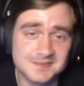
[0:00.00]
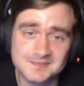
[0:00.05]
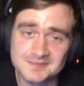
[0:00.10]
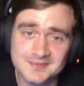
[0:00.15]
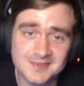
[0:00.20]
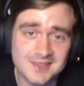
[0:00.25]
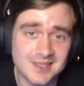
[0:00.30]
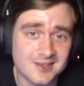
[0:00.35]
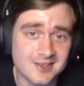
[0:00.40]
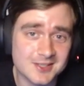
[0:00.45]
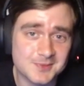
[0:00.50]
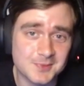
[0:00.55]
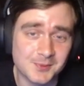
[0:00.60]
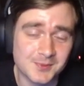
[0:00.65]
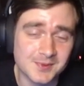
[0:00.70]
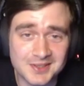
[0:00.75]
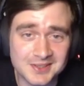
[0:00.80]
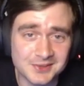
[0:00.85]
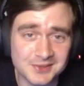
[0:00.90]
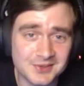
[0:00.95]
Chaos
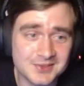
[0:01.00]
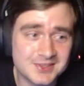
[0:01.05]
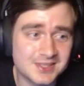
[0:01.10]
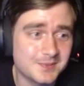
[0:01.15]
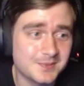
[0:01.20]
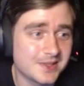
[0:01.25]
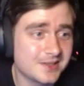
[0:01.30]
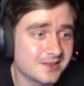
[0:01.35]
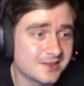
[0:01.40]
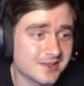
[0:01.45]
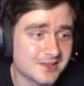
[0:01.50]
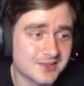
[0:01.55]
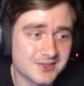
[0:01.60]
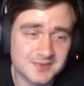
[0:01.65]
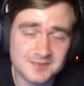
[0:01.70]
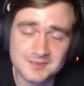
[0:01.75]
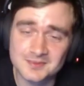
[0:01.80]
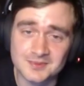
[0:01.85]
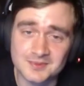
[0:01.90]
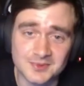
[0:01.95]
Spawn knows the maintenance.
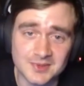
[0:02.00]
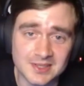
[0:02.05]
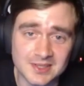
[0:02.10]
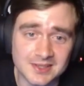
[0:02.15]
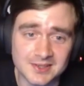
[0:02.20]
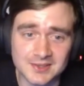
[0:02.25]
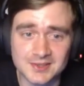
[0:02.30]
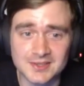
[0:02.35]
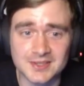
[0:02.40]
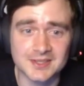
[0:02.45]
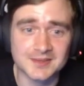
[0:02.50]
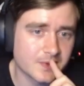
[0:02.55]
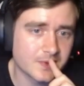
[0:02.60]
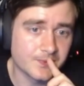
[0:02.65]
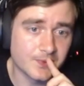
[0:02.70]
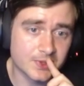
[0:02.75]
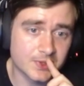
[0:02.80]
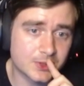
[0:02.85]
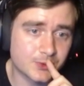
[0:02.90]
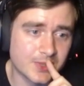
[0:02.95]
Really good here.
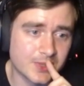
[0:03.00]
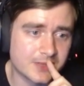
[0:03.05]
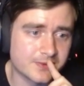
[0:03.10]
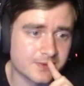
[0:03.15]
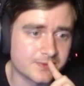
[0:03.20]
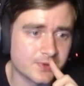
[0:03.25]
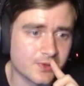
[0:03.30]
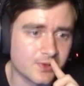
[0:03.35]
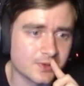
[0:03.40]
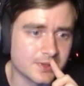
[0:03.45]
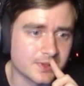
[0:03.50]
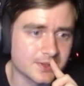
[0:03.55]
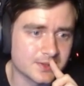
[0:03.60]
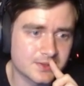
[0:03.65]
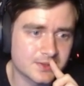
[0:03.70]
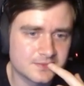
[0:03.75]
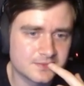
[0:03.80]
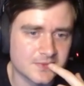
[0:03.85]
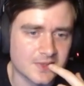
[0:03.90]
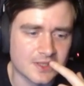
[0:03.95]
Works great with Nurglings,
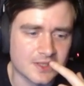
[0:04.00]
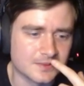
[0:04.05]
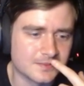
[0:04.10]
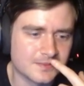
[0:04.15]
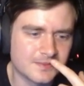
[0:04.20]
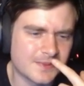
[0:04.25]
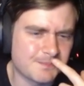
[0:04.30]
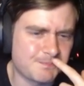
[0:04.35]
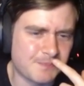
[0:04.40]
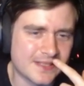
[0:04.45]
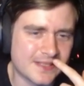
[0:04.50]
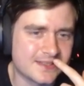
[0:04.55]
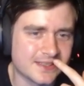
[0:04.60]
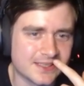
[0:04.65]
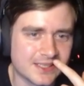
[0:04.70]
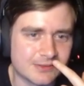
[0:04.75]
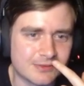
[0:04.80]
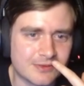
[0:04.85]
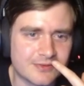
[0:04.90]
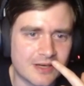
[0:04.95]
and basically
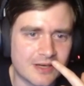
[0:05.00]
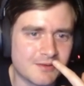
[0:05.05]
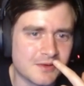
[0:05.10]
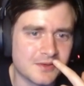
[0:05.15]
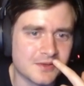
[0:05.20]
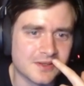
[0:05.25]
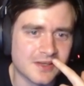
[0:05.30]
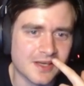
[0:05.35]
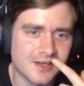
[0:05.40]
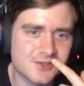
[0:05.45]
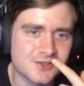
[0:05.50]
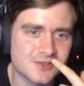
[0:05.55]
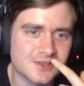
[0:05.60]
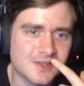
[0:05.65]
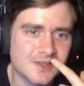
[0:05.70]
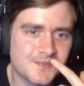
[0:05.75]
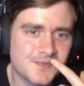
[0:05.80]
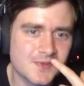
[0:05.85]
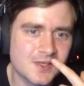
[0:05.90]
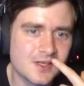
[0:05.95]
with everything actually.
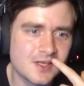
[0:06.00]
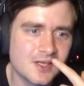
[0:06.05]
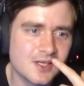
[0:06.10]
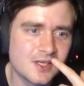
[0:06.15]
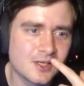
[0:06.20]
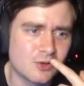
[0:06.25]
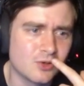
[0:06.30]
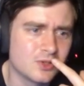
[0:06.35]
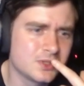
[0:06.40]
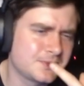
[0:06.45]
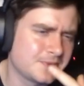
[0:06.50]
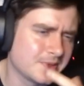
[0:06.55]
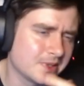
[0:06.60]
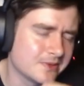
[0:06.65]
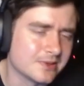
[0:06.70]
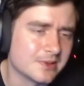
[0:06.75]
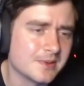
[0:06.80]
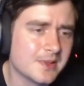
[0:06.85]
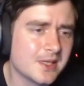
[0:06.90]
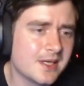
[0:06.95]
Spawn's Favor.
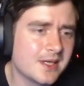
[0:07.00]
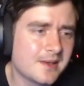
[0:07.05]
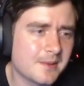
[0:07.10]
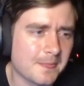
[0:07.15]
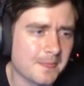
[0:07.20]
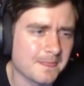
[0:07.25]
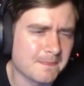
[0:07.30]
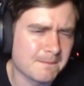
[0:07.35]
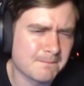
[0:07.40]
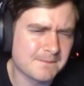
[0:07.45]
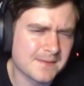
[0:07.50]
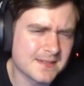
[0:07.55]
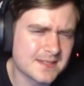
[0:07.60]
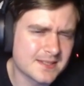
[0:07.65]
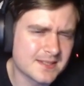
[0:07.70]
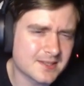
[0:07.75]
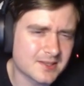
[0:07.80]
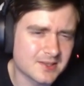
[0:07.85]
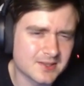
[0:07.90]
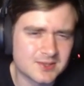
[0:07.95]
This is
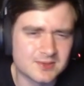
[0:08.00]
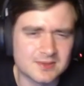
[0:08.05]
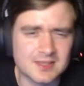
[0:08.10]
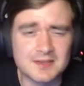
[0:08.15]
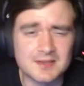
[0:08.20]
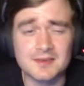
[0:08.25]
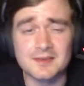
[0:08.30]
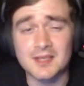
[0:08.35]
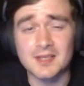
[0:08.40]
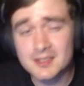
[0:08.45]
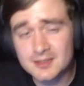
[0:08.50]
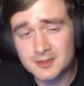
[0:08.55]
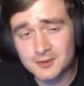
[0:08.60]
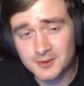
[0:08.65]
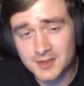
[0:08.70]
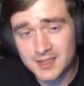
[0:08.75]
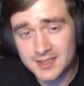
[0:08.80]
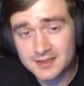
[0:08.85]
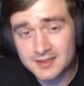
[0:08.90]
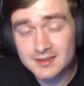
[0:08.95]
also not that
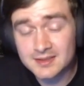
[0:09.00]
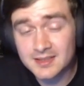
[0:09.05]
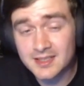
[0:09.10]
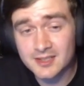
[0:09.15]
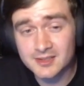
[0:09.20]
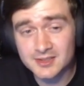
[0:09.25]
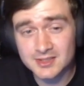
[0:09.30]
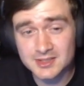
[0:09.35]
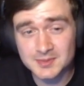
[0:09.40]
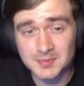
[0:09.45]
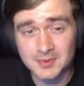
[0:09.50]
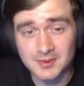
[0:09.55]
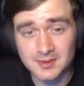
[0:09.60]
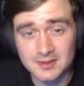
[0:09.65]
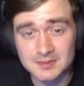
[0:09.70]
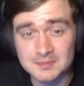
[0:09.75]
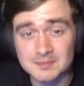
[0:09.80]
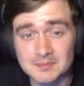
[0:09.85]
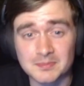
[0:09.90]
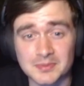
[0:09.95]
great in Chaos
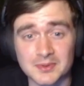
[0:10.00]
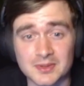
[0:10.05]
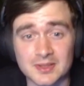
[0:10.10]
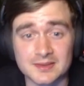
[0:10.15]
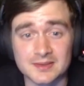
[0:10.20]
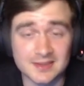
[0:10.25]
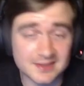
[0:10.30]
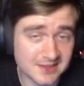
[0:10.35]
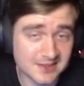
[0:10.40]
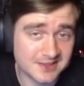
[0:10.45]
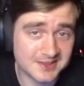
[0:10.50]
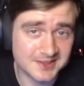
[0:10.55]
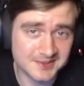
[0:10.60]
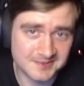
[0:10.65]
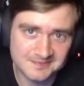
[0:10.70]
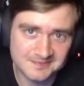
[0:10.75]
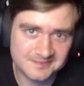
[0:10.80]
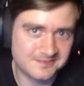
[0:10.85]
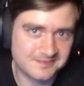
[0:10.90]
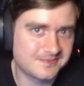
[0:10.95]
Spawn, but this is
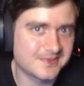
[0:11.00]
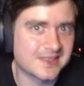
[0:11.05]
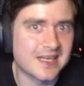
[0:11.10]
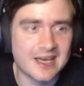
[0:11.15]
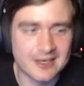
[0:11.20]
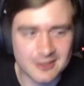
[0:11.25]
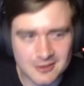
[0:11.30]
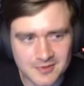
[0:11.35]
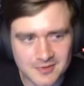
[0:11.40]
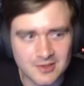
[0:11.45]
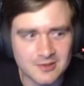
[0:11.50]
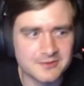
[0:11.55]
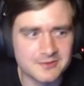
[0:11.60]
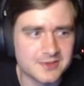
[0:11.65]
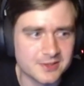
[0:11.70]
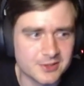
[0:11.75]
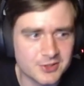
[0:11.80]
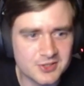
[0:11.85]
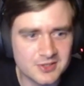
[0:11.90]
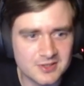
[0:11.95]
kind of our
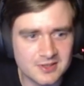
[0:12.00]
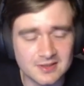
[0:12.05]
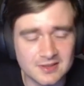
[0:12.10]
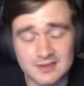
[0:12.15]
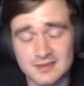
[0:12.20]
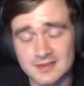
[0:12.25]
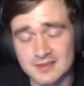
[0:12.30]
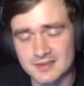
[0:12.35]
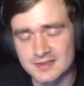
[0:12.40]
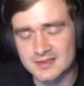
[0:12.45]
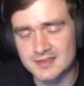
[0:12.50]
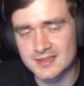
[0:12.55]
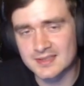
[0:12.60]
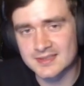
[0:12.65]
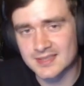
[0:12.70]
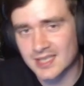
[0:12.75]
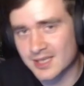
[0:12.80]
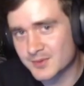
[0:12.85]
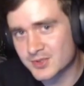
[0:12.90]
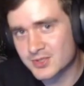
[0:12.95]
finisher. It's a 6
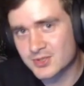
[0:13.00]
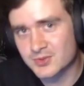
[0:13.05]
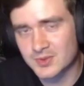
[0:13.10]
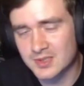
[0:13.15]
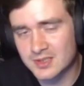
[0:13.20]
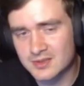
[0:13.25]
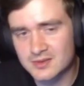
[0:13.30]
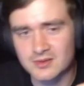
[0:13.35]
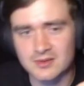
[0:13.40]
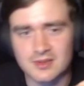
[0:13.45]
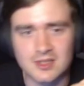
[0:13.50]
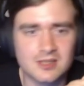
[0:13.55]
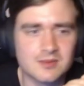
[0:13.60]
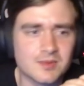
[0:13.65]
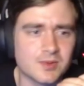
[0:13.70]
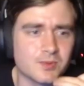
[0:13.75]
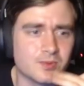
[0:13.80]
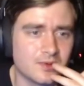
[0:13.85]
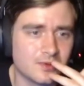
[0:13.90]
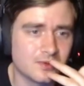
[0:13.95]
damage swing to the enemy
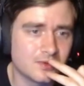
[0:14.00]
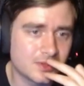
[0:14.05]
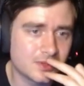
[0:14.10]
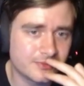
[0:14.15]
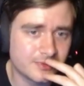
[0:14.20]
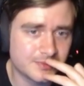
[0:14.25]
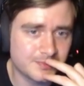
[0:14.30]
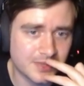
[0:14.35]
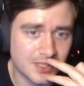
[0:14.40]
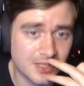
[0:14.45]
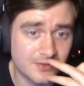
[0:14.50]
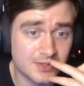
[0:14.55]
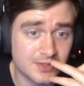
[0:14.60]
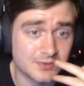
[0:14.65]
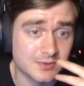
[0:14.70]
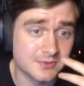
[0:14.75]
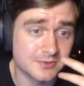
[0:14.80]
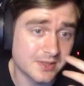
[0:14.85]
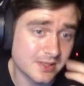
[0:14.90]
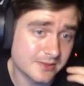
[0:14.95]
warlord if you play this for
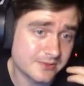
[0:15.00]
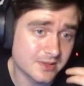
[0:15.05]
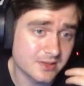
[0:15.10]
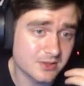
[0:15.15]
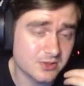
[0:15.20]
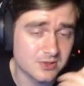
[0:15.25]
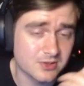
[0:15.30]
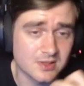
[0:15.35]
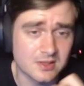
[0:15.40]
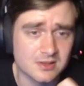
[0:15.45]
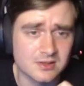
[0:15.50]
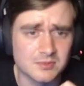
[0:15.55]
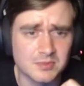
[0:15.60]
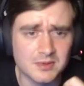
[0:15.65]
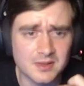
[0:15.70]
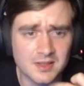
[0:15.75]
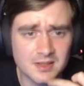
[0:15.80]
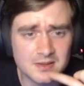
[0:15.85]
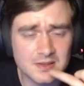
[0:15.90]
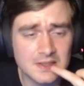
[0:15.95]
5 energy, not too
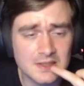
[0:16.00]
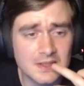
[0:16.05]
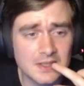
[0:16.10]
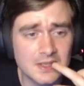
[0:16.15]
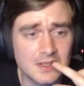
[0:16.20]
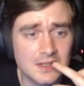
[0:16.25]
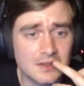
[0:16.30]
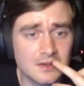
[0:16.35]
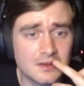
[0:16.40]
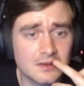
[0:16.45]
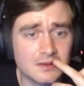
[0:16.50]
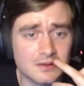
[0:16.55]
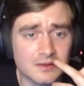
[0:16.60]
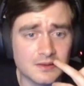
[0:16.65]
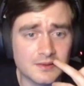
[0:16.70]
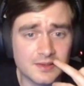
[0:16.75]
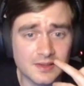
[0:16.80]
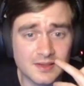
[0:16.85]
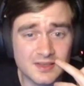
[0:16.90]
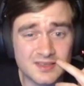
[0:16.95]
bad.
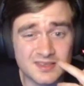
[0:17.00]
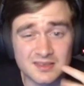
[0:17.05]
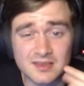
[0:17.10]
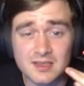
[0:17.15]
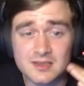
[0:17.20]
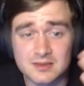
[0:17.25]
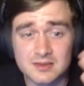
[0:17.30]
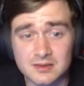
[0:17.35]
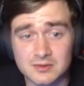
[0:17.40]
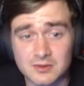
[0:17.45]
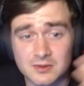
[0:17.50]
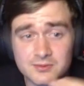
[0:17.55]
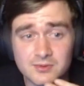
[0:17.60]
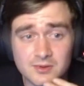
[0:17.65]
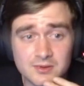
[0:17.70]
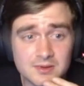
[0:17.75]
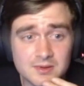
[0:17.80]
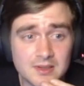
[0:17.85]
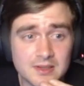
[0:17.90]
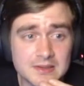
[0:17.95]
Thing is, it doesn't ignore
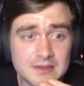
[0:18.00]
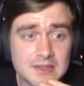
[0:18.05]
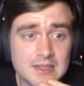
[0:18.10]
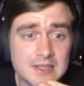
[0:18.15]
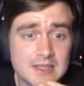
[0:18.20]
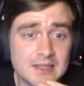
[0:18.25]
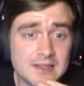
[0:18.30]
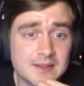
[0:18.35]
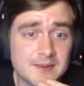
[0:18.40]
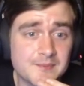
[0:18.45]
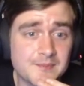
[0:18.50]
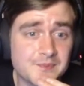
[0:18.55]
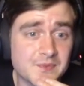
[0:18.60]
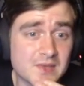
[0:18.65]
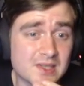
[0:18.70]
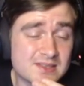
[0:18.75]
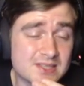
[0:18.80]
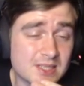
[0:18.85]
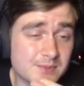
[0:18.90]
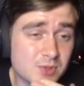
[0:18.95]
frontline. In
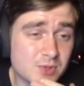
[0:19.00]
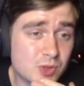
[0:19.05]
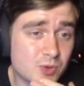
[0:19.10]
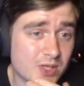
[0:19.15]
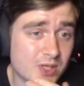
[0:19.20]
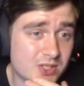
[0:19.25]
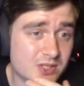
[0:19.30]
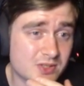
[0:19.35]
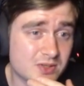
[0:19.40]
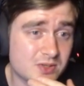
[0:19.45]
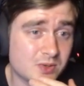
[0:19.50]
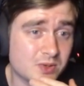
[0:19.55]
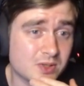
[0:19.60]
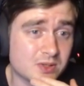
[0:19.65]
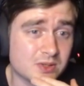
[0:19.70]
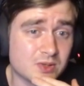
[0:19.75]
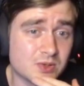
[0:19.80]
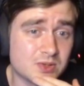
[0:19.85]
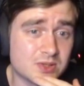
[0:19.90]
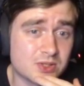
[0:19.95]
some situations you can
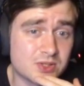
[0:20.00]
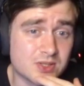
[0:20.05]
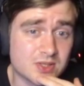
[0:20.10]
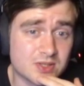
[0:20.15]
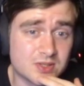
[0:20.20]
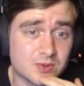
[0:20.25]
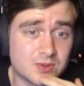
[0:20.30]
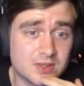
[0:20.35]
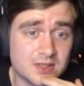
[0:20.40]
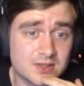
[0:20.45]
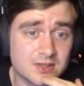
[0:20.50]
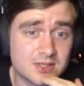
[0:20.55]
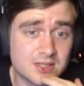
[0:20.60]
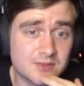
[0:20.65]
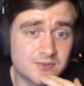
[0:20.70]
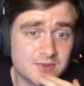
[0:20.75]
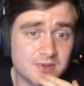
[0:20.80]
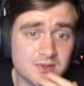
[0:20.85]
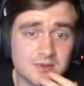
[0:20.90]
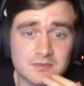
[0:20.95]
use it just to clear
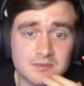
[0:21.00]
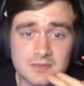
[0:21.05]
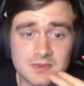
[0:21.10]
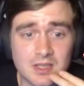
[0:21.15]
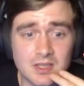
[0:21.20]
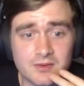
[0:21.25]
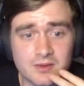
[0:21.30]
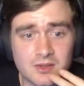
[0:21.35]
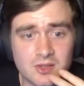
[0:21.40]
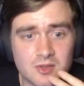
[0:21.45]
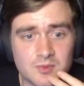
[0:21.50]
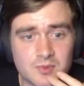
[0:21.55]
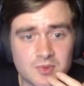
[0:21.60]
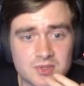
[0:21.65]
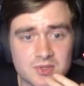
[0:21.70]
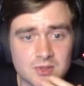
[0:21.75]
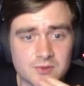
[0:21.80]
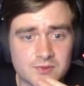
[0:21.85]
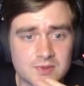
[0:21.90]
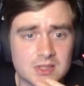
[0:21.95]
something. Another combo is
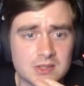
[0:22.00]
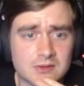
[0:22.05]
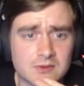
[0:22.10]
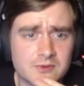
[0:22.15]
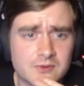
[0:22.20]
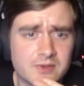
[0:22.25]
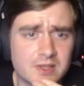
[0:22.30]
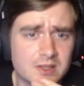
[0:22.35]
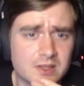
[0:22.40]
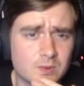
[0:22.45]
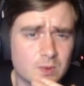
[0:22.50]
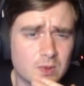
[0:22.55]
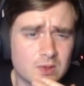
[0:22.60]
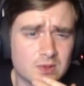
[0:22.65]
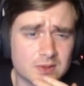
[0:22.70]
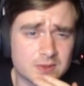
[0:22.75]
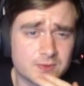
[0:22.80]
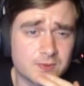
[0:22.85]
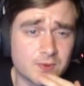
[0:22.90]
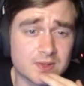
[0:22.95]
obviously a
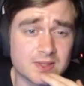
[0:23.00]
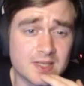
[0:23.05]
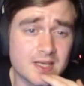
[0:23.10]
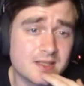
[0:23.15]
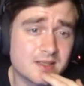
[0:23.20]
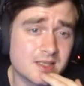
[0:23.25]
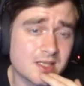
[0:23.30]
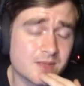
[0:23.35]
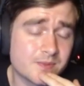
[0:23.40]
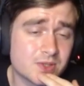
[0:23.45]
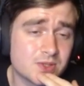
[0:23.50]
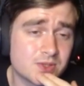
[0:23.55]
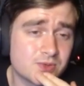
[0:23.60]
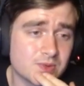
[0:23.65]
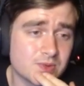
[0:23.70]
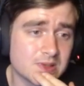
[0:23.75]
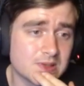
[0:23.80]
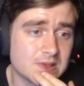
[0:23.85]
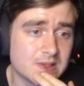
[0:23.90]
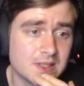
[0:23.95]
Firewalkers for an 8 damage
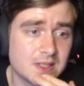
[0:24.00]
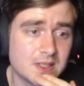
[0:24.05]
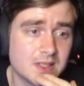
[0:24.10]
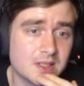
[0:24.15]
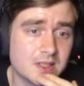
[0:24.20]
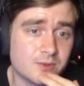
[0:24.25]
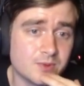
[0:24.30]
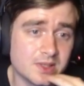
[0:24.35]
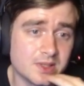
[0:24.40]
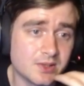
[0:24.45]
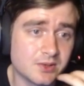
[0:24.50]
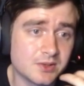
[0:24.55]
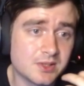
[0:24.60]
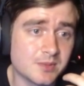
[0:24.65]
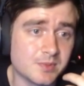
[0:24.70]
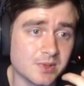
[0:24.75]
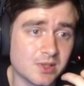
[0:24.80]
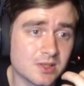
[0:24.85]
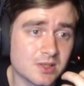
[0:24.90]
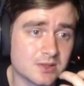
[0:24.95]
swing. Really good here
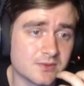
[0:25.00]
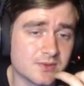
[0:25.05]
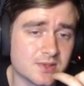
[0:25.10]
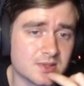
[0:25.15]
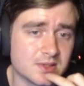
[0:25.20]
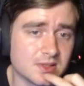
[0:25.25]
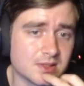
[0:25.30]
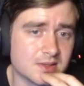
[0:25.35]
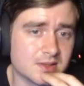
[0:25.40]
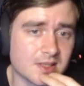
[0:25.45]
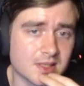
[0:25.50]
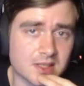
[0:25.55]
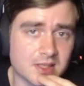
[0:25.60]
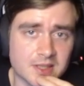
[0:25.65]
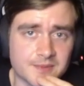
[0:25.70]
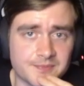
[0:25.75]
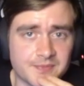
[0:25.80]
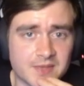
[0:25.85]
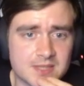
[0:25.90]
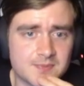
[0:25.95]
because of the sneak attack,
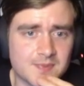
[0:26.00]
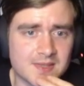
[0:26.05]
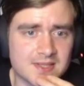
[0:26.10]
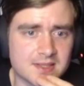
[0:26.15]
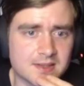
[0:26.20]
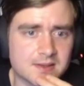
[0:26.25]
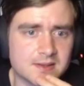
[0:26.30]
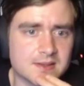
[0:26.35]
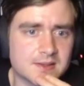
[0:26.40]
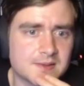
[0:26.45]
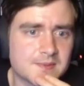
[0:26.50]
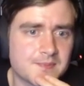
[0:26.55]
and that's basically it.